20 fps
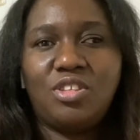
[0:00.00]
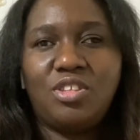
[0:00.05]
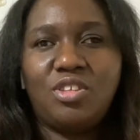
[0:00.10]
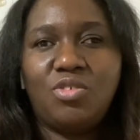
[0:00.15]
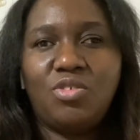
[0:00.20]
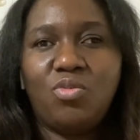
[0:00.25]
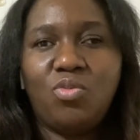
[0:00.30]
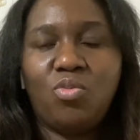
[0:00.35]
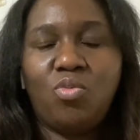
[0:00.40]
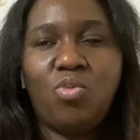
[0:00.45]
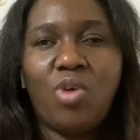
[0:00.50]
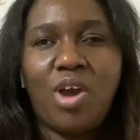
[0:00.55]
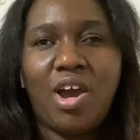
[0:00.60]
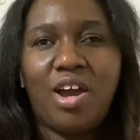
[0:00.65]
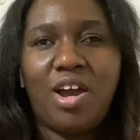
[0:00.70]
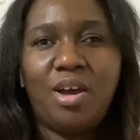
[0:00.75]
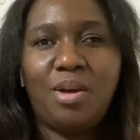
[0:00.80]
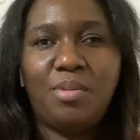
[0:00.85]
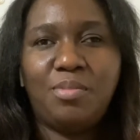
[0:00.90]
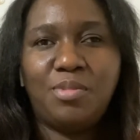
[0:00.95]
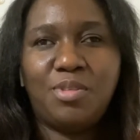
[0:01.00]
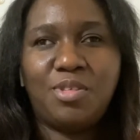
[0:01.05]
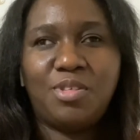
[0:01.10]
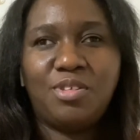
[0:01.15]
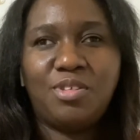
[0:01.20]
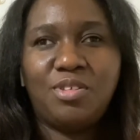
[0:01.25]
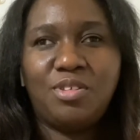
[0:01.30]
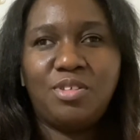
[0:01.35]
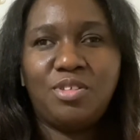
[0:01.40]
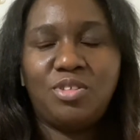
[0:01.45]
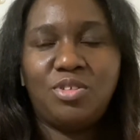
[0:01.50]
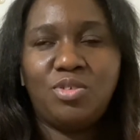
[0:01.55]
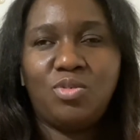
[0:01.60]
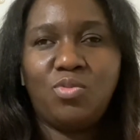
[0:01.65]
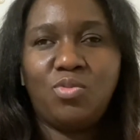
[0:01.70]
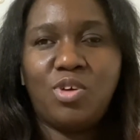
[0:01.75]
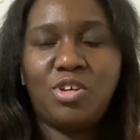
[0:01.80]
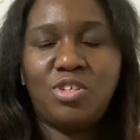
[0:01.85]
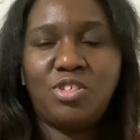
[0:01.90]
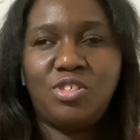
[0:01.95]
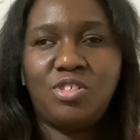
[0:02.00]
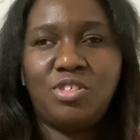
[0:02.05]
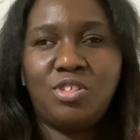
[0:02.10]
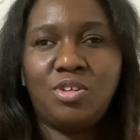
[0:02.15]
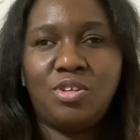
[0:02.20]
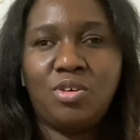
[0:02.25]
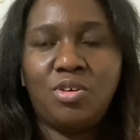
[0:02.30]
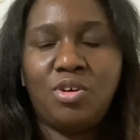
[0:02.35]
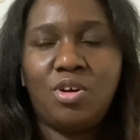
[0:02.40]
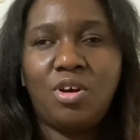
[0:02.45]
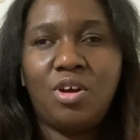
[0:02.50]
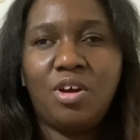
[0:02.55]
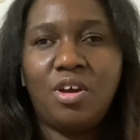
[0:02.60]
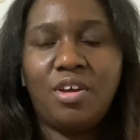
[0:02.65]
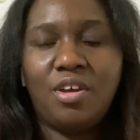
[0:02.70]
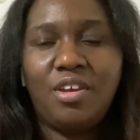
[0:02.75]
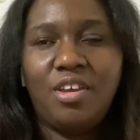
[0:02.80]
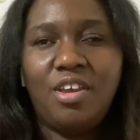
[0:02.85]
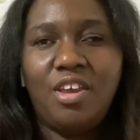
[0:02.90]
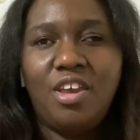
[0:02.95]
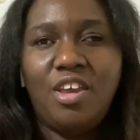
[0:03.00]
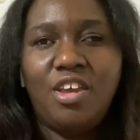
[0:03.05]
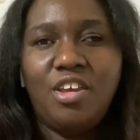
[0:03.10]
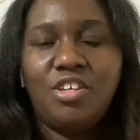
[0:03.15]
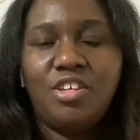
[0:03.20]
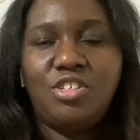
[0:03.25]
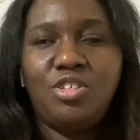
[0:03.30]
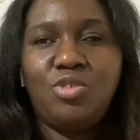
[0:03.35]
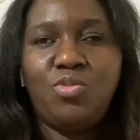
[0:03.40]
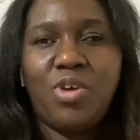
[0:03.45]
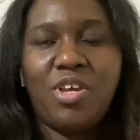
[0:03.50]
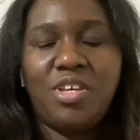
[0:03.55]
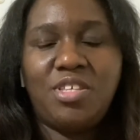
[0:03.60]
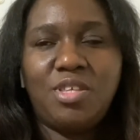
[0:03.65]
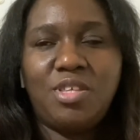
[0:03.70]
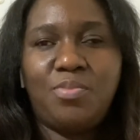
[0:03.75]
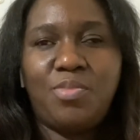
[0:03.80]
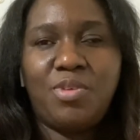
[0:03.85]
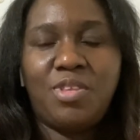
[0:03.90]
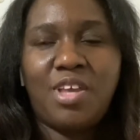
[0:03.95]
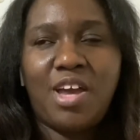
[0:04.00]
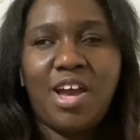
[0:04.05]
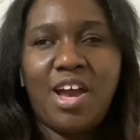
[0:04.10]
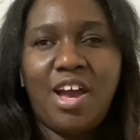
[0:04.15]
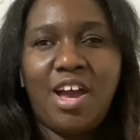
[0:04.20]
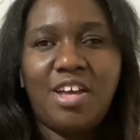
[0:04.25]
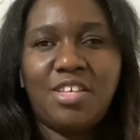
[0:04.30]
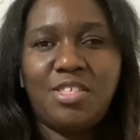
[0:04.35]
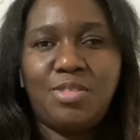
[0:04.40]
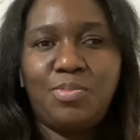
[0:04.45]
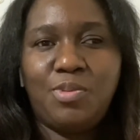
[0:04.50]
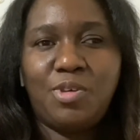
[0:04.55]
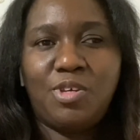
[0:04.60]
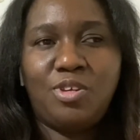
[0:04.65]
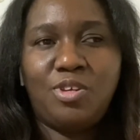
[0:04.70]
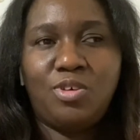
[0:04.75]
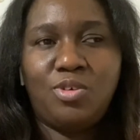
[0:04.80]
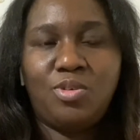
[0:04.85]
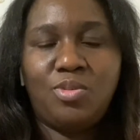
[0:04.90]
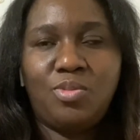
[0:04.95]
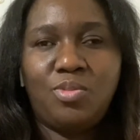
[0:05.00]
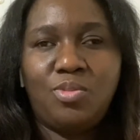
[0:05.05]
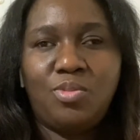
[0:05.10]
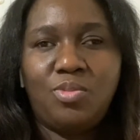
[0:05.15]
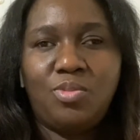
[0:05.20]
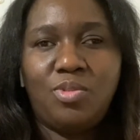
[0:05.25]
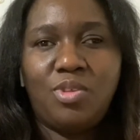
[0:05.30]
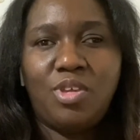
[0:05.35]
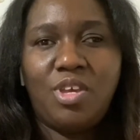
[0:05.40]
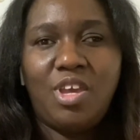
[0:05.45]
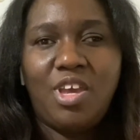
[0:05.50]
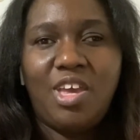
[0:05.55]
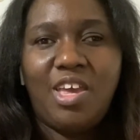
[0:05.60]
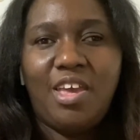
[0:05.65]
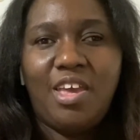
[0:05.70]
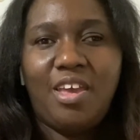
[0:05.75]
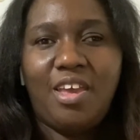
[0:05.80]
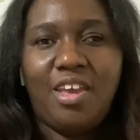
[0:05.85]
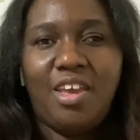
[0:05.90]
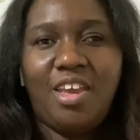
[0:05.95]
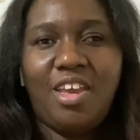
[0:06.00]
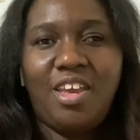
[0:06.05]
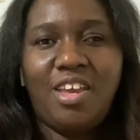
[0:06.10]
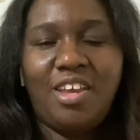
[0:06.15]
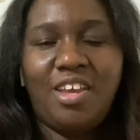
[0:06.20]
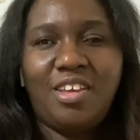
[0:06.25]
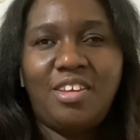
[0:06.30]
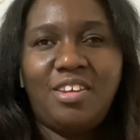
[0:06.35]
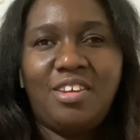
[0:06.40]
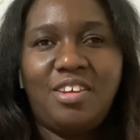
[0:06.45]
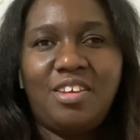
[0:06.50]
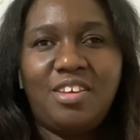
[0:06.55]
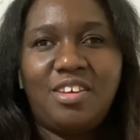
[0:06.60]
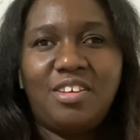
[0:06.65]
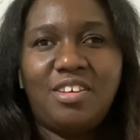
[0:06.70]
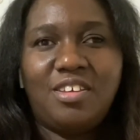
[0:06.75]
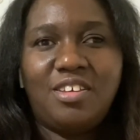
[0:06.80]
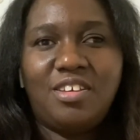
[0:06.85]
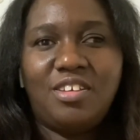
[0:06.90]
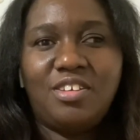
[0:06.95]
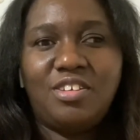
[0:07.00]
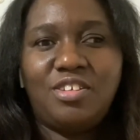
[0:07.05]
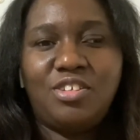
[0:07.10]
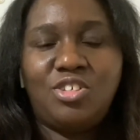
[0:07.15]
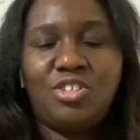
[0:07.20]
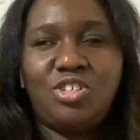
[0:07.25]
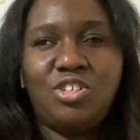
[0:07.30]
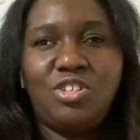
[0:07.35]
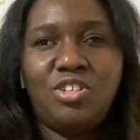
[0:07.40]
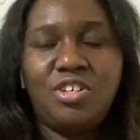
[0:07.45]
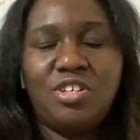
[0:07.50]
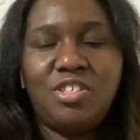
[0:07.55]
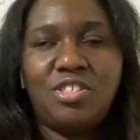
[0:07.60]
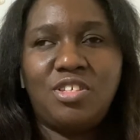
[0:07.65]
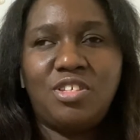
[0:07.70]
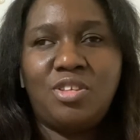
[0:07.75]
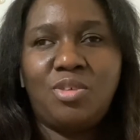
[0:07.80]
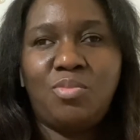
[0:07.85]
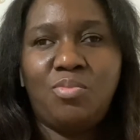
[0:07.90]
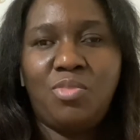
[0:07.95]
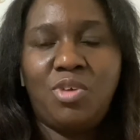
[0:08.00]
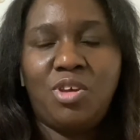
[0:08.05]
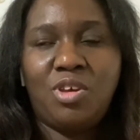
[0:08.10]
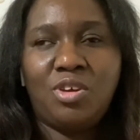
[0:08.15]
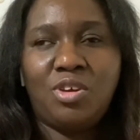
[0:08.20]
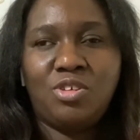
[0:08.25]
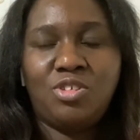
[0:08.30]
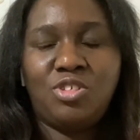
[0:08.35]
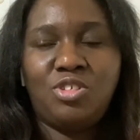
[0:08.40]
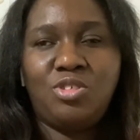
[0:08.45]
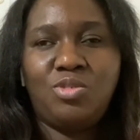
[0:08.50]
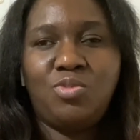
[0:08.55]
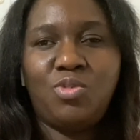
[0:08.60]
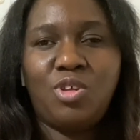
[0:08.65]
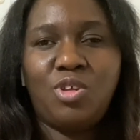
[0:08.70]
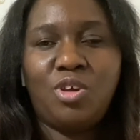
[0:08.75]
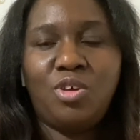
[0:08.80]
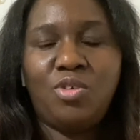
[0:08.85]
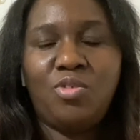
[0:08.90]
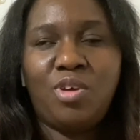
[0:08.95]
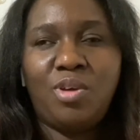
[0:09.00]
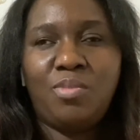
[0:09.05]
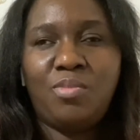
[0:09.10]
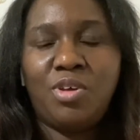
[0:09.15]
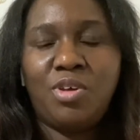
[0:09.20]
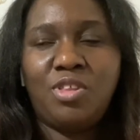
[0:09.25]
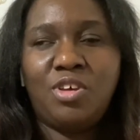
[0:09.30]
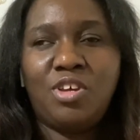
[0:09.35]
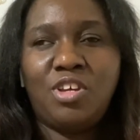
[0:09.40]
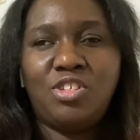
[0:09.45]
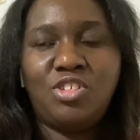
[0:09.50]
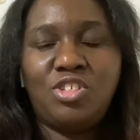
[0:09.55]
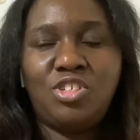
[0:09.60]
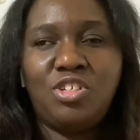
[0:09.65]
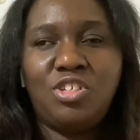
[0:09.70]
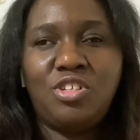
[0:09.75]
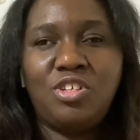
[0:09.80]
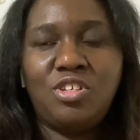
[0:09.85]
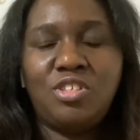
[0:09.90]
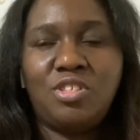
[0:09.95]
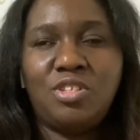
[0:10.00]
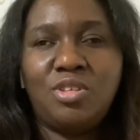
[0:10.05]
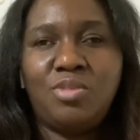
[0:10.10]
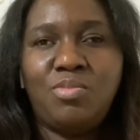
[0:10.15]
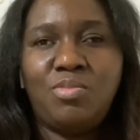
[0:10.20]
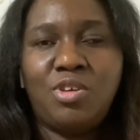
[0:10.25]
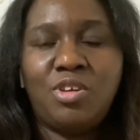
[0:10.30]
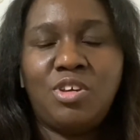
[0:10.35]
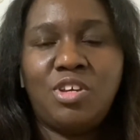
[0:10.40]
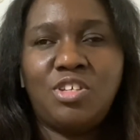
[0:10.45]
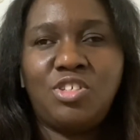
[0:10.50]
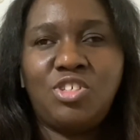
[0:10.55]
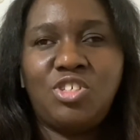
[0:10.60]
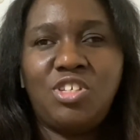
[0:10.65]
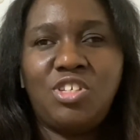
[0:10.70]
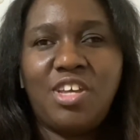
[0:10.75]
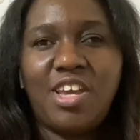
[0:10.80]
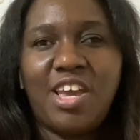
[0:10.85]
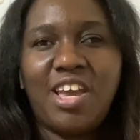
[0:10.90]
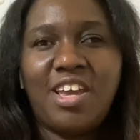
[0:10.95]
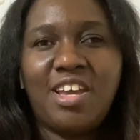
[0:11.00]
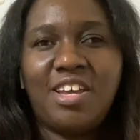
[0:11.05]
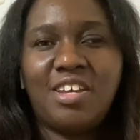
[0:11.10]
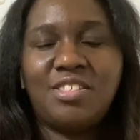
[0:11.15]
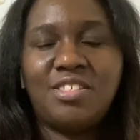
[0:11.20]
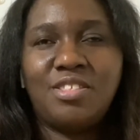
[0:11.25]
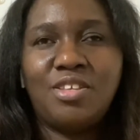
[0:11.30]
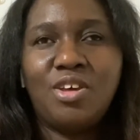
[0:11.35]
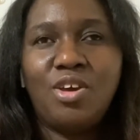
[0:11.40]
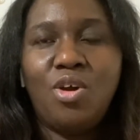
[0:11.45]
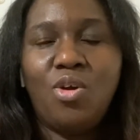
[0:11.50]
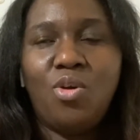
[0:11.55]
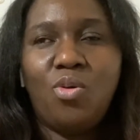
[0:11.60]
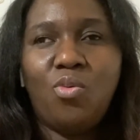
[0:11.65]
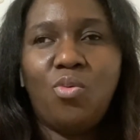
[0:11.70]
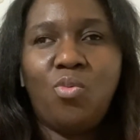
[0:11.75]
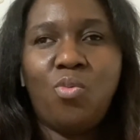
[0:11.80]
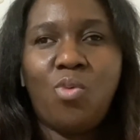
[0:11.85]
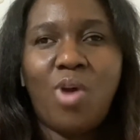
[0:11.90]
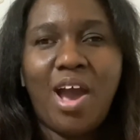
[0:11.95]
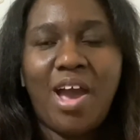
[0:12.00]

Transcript: robbed while she's in her car. She wakes up in the hospital, and she looks in the mirror. She's with her grandmother, and she looks in the mirror and she asks, why